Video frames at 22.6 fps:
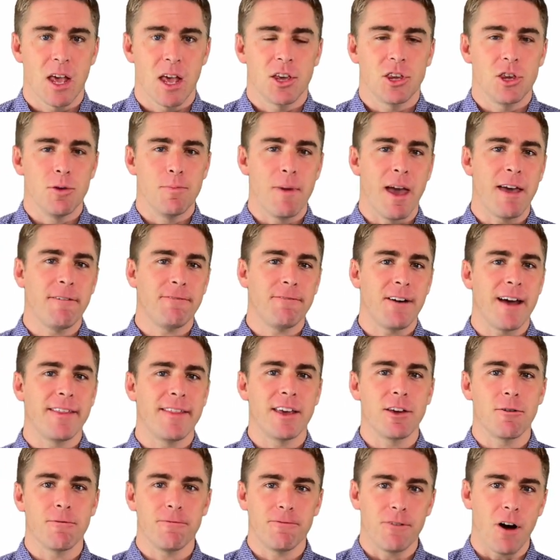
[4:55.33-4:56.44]
You may find that
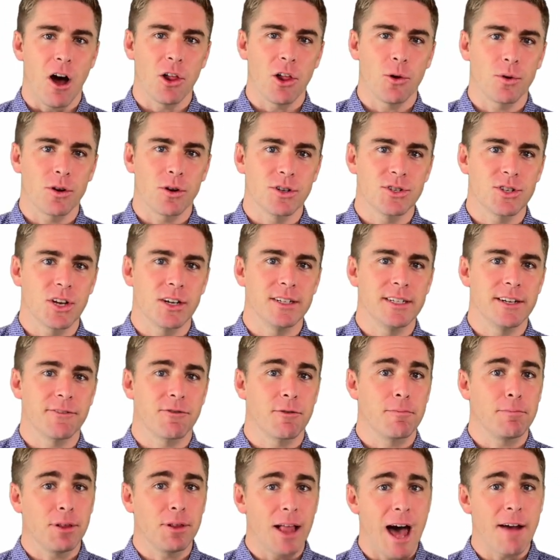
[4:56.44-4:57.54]
your followers on
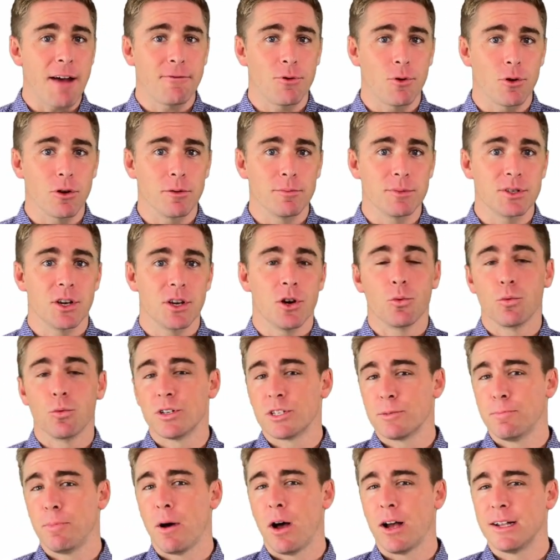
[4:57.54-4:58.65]
different platforms
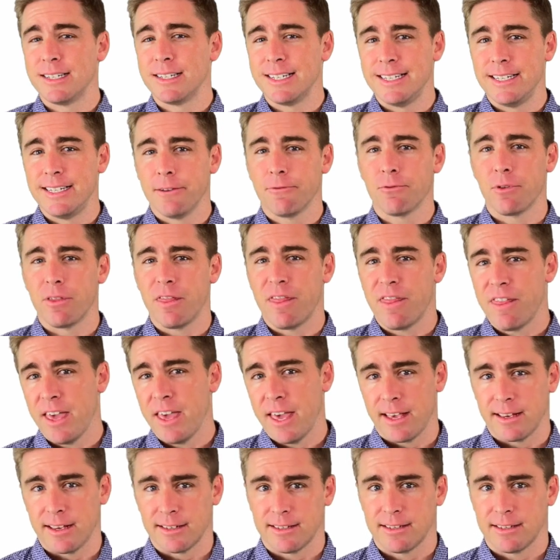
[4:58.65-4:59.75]
respond to different
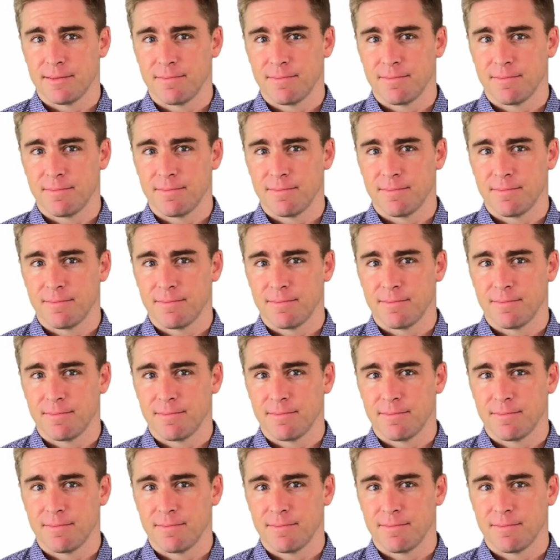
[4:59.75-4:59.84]
things.